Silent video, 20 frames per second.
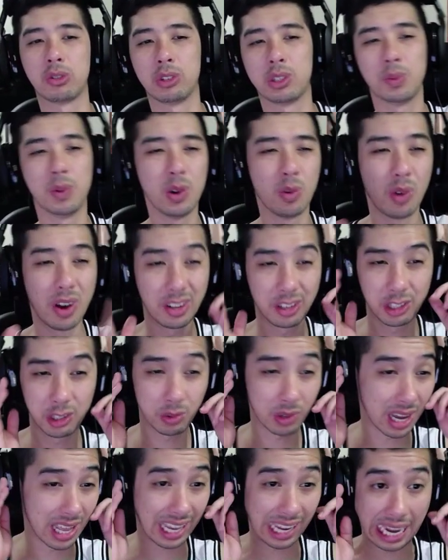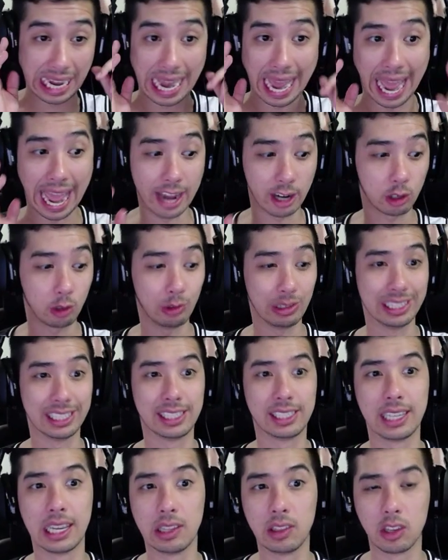It's been a while since we got like an actual
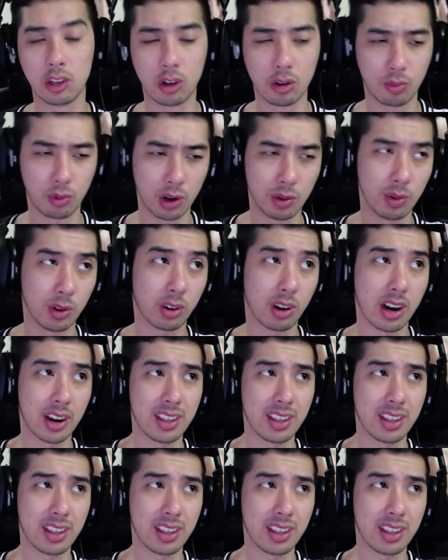insanely good promo card.